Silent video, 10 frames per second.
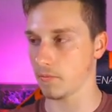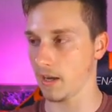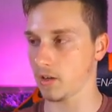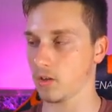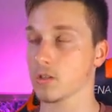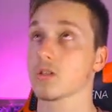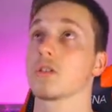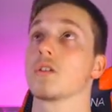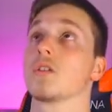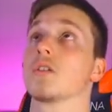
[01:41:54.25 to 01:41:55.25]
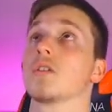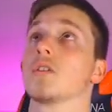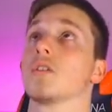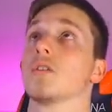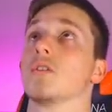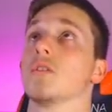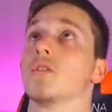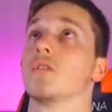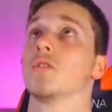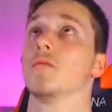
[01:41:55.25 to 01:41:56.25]
Marcos,
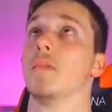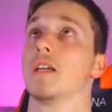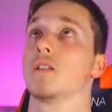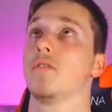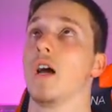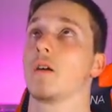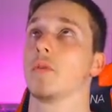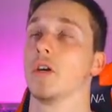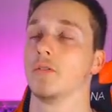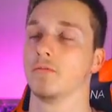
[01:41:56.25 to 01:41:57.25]
best of luck, bro.